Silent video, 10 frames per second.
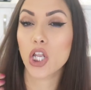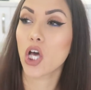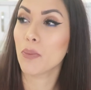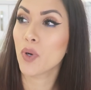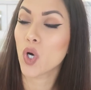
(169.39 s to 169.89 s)
a
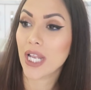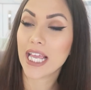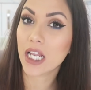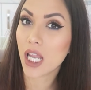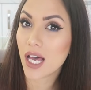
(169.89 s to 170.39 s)
lot more
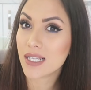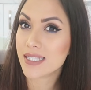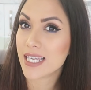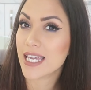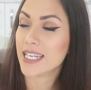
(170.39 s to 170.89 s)
like
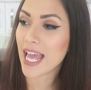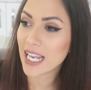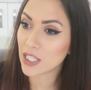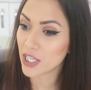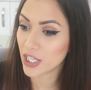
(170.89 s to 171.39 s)
classy and
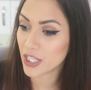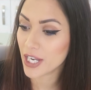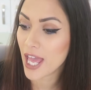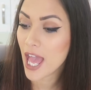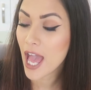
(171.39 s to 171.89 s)

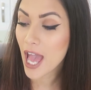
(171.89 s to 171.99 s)
elegant.